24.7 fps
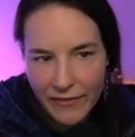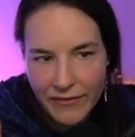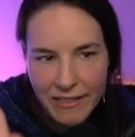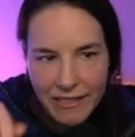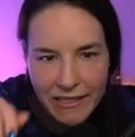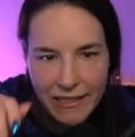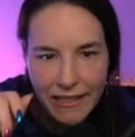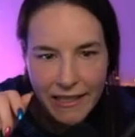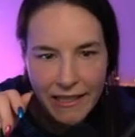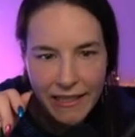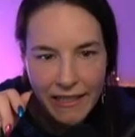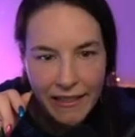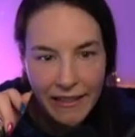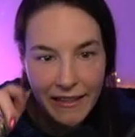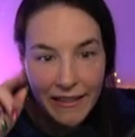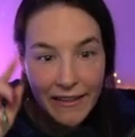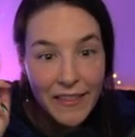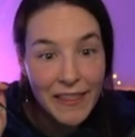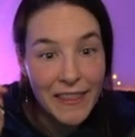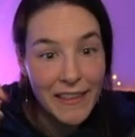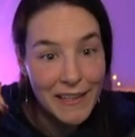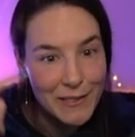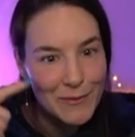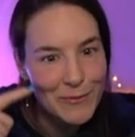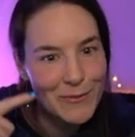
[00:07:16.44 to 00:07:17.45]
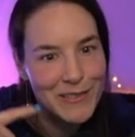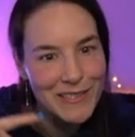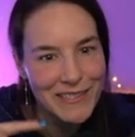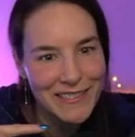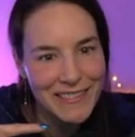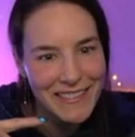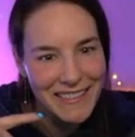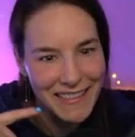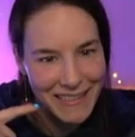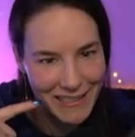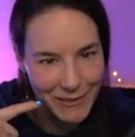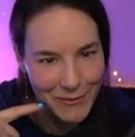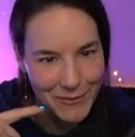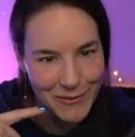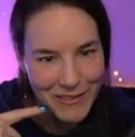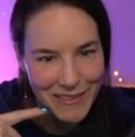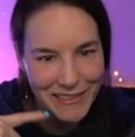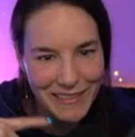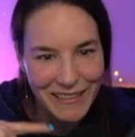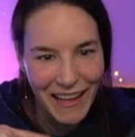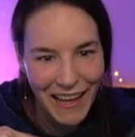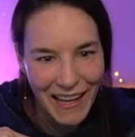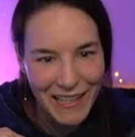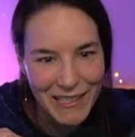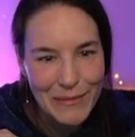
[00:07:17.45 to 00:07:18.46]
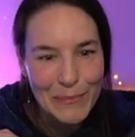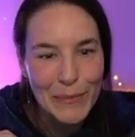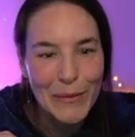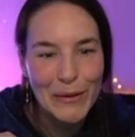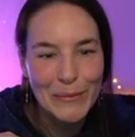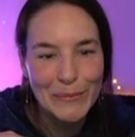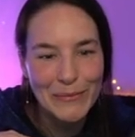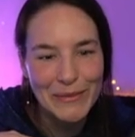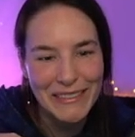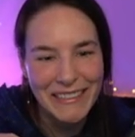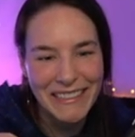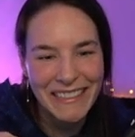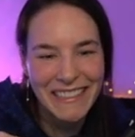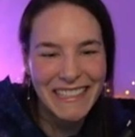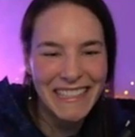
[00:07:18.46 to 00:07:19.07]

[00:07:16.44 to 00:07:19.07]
in the air. This was this was the last purple.